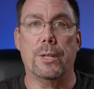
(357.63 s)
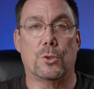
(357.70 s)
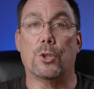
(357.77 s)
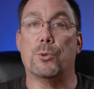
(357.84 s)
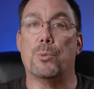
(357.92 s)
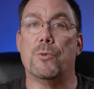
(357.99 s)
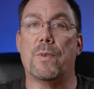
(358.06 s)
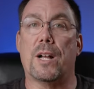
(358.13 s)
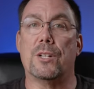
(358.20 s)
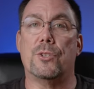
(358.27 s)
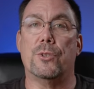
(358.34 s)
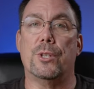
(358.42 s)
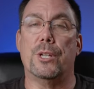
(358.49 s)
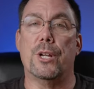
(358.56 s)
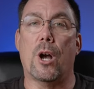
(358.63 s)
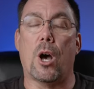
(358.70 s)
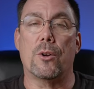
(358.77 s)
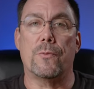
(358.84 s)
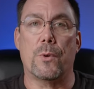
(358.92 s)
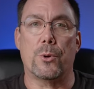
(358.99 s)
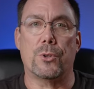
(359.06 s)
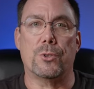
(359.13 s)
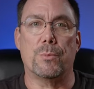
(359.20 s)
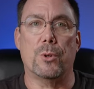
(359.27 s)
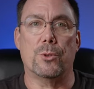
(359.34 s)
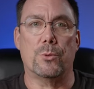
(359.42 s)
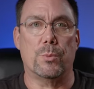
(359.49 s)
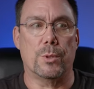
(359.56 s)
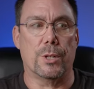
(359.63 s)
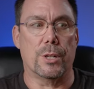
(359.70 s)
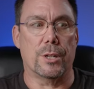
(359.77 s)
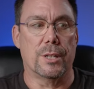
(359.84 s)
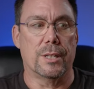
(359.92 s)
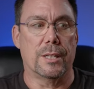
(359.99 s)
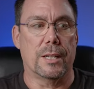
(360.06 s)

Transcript: So let's move on to the autofocus modes where